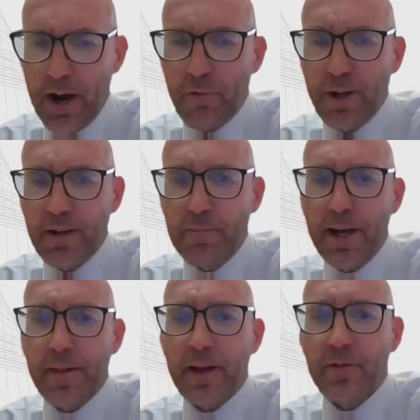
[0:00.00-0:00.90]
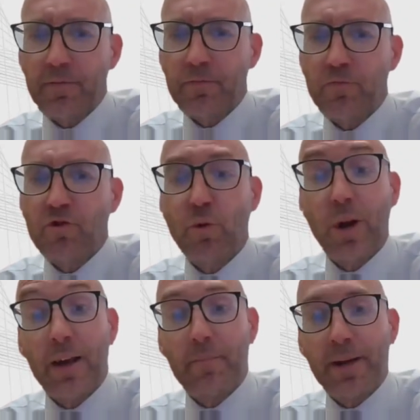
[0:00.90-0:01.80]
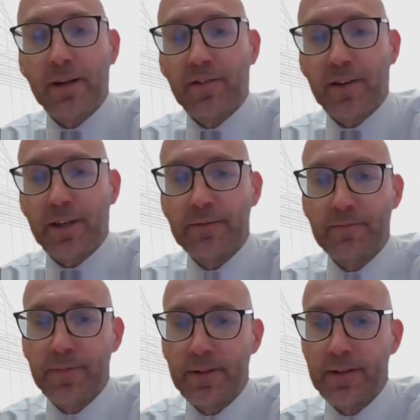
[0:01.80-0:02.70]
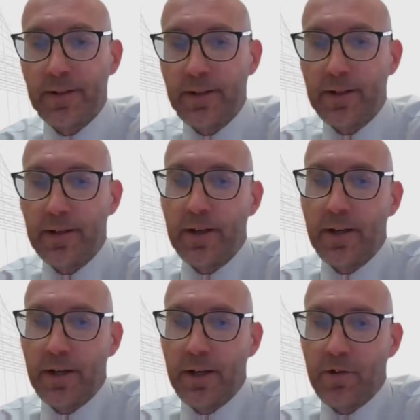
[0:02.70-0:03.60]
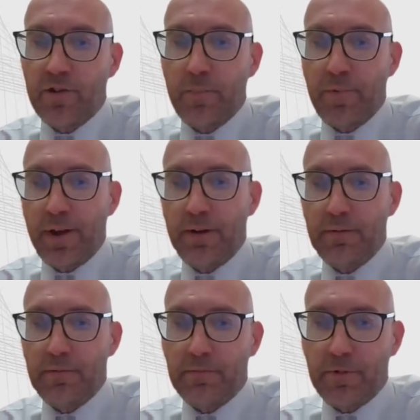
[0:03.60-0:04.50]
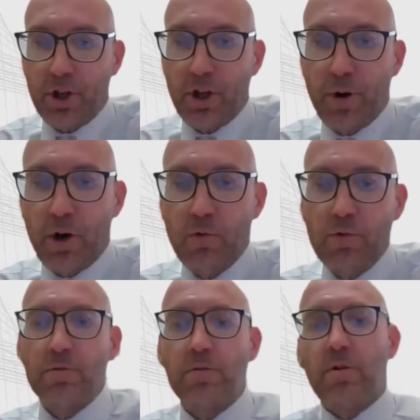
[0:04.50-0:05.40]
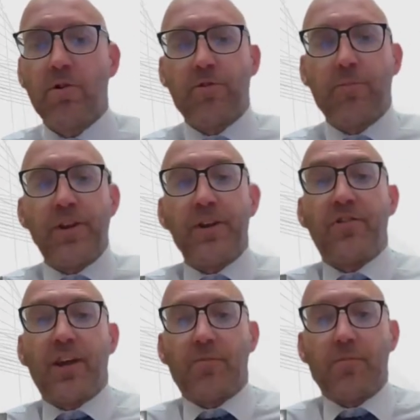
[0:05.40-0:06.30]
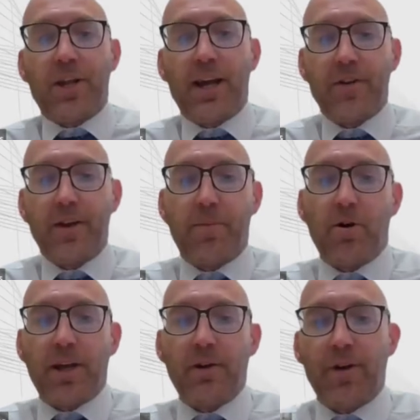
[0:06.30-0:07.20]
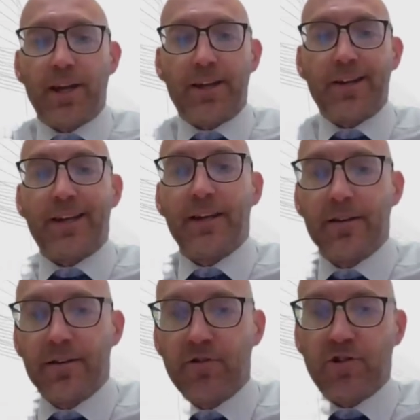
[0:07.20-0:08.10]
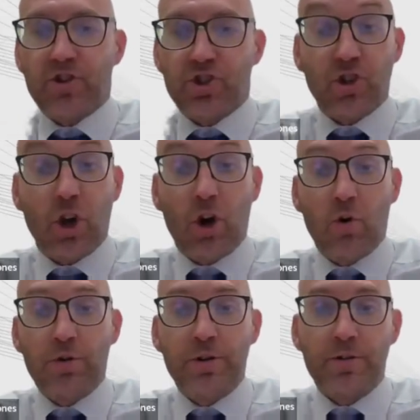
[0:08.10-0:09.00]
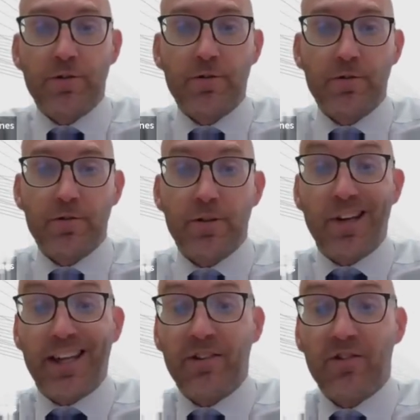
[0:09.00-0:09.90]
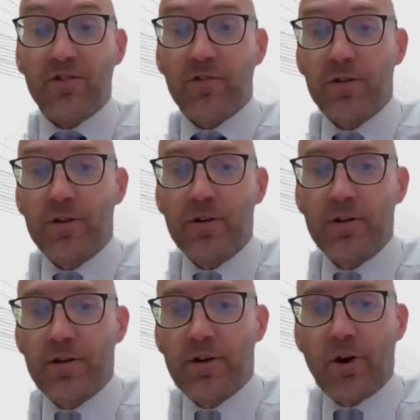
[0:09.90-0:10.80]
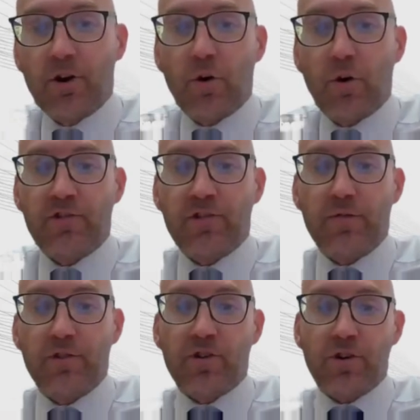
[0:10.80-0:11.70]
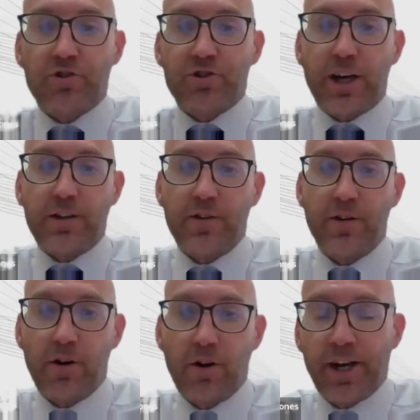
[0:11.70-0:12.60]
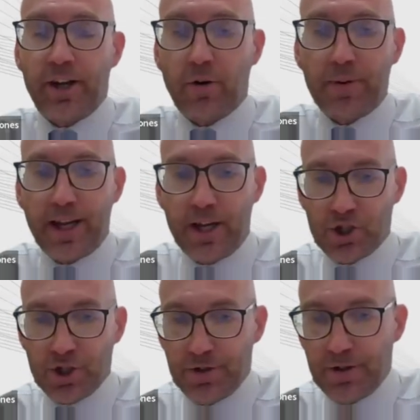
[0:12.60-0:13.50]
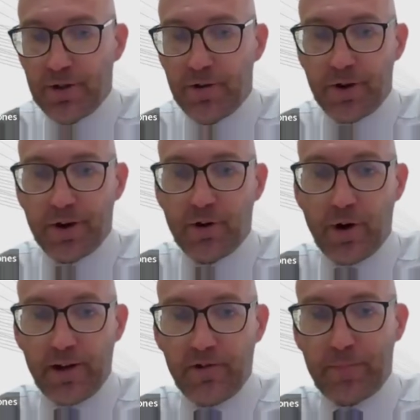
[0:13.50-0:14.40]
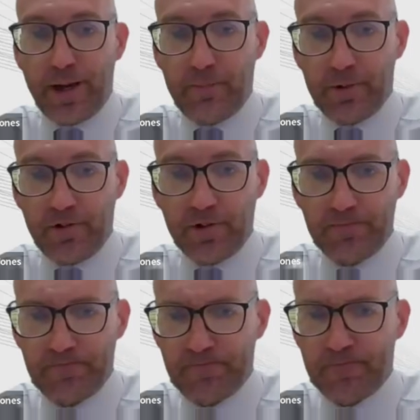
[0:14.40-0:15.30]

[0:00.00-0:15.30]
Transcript: Now, if we compare that to a liability, something that you owe or something that takes money out of your pocket regularly, such as a loan, a lease, an ongoing service contract, or any obligation that requires payment.